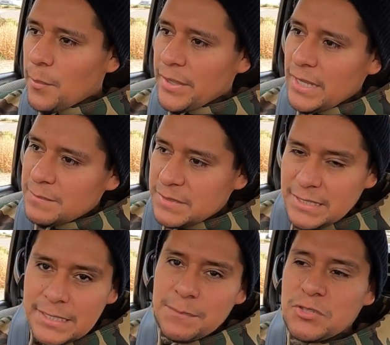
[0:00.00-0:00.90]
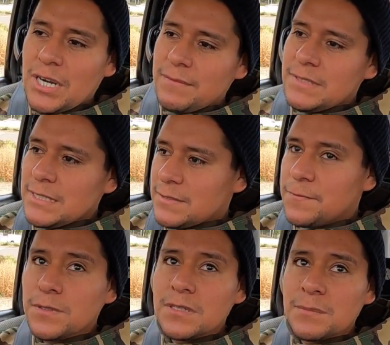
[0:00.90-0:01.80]
But yeah, I'm gonna keep driving this
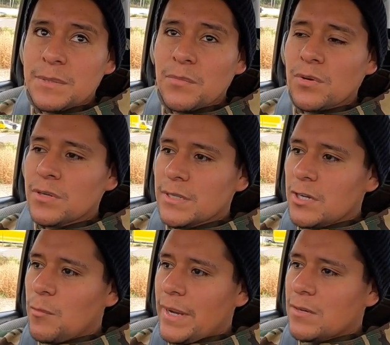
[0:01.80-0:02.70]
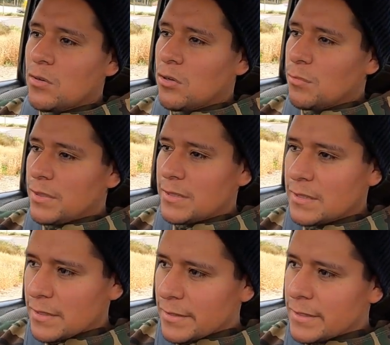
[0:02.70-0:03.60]
for a little bit more, go back home,
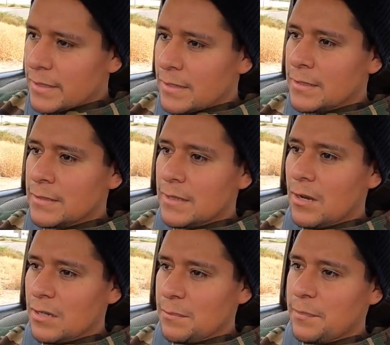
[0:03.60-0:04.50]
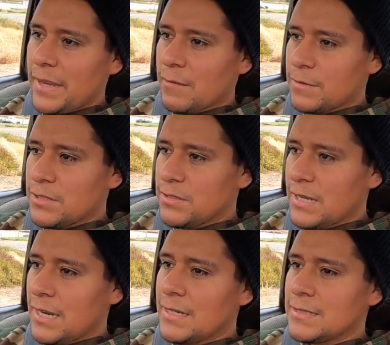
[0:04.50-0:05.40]
and I'll get back with you
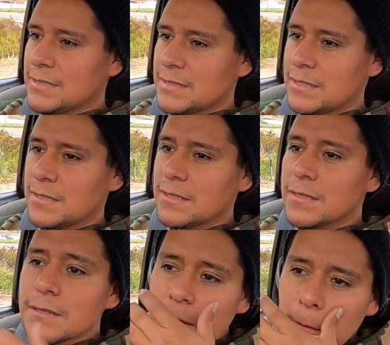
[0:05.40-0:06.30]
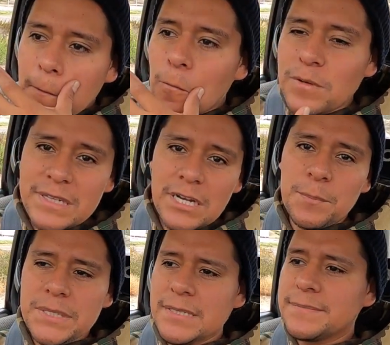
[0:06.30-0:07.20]
guys with an
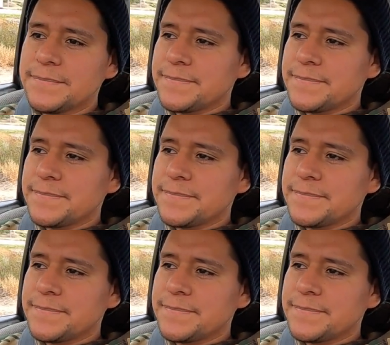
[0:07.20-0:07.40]
update.